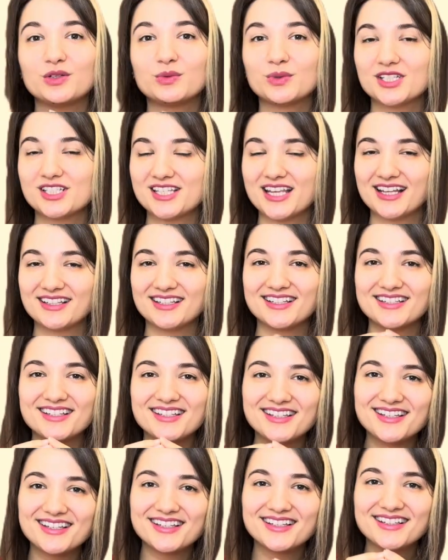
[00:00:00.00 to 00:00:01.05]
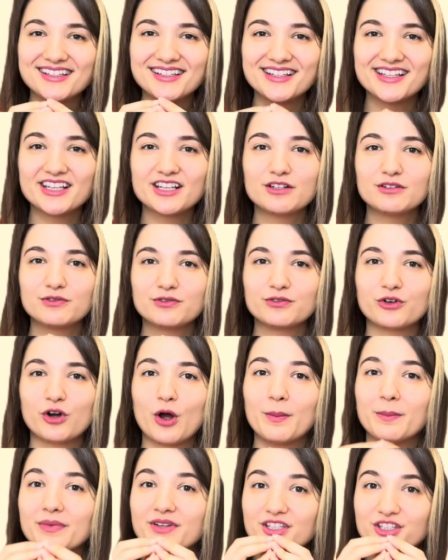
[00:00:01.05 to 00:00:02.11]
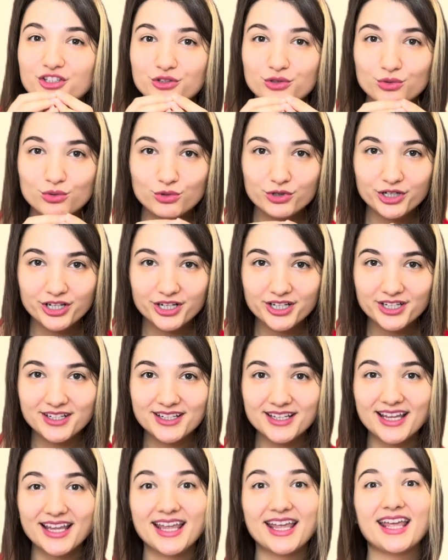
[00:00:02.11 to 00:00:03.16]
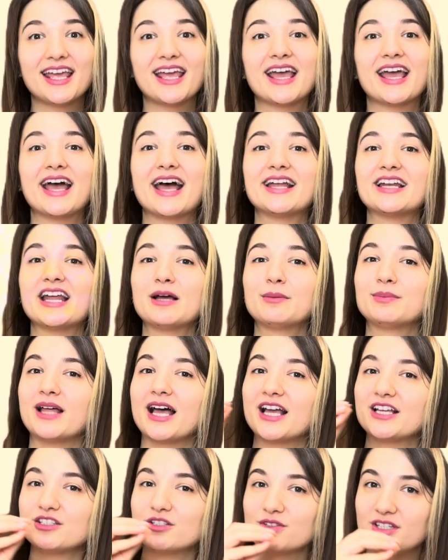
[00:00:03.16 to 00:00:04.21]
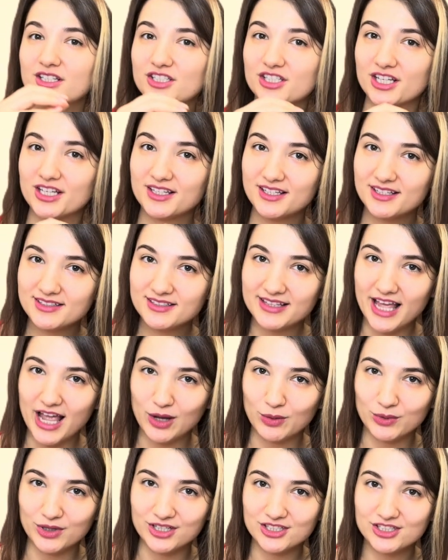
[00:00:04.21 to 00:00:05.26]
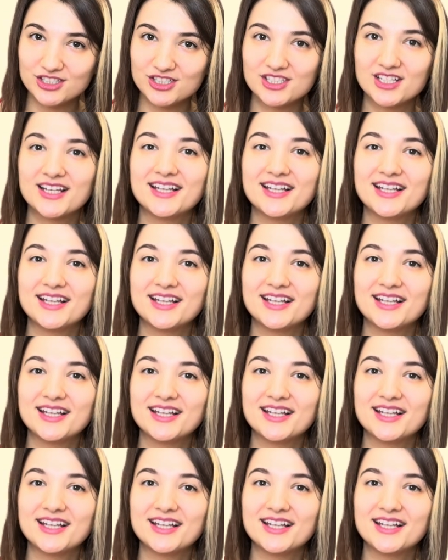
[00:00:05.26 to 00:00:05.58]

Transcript: want to take that y from York and apply to the Chinese language.